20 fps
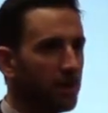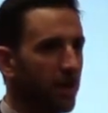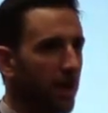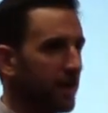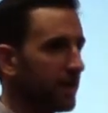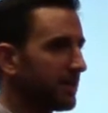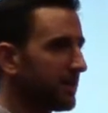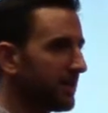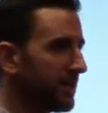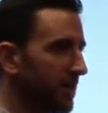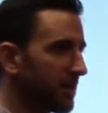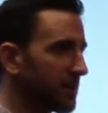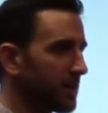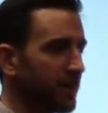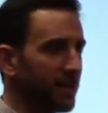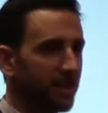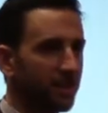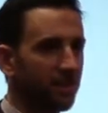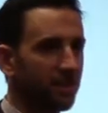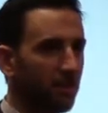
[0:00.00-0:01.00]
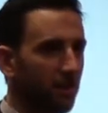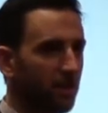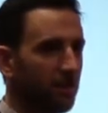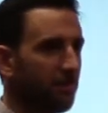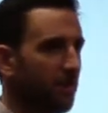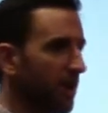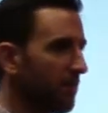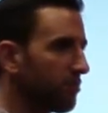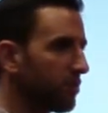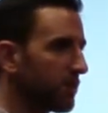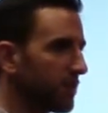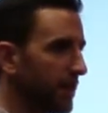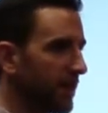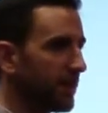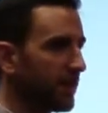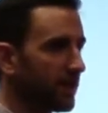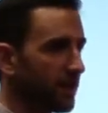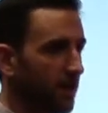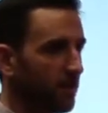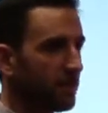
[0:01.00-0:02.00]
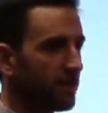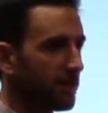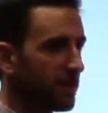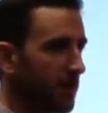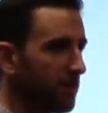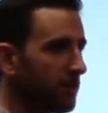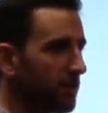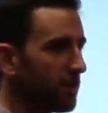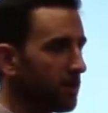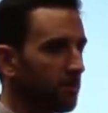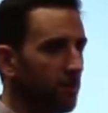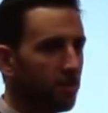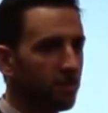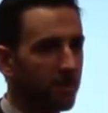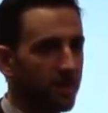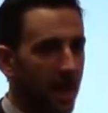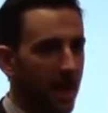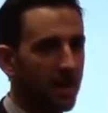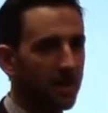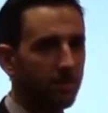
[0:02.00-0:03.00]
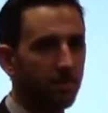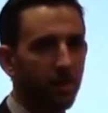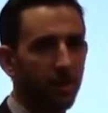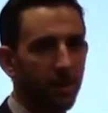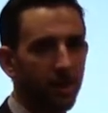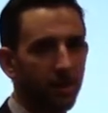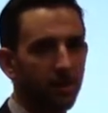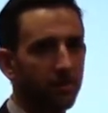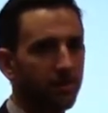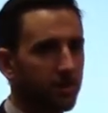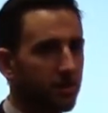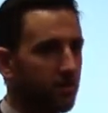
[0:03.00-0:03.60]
You got a deduction against 35% income. It saved you the most tax money.